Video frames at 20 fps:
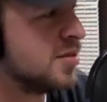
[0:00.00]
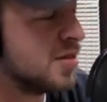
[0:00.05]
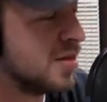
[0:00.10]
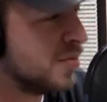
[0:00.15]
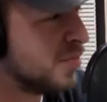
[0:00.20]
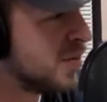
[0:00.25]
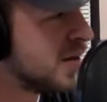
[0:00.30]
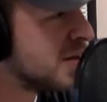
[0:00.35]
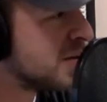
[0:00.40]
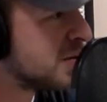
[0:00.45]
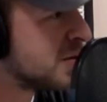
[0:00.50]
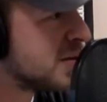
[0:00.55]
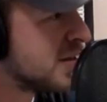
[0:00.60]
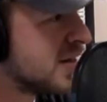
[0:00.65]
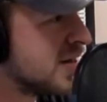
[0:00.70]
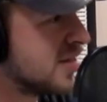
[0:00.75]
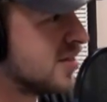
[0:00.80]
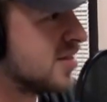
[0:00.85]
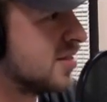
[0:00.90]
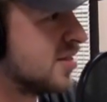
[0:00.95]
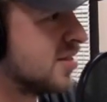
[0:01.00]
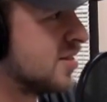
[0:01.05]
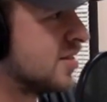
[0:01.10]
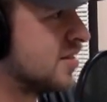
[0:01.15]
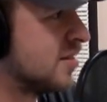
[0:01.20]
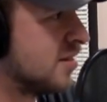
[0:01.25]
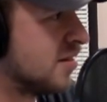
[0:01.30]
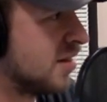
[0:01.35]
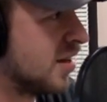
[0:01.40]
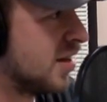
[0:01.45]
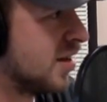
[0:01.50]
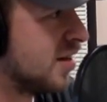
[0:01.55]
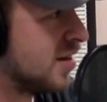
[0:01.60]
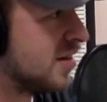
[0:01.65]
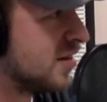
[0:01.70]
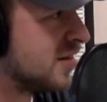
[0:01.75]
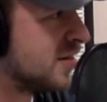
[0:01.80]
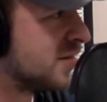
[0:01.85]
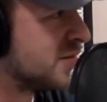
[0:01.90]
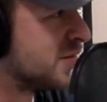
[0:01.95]
The Middle East,
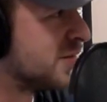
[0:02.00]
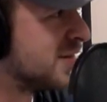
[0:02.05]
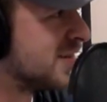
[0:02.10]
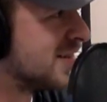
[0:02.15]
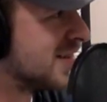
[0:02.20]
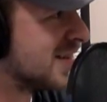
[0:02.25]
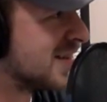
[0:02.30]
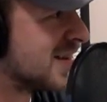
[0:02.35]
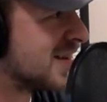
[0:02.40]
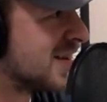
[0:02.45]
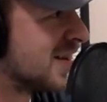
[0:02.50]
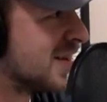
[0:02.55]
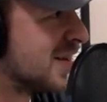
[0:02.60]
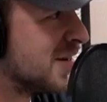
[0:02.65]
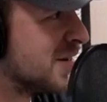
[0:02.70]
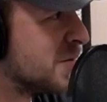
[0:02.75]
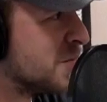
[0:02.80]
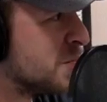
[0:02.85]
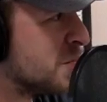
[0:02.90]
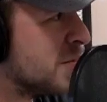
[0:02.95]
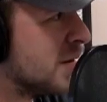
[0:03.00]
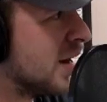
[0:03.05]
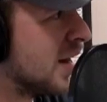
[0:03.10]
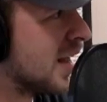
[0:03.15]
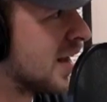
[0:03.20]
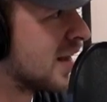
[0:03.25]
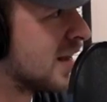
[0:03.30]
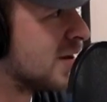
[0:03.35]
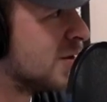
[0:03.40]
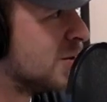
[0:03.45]
land of black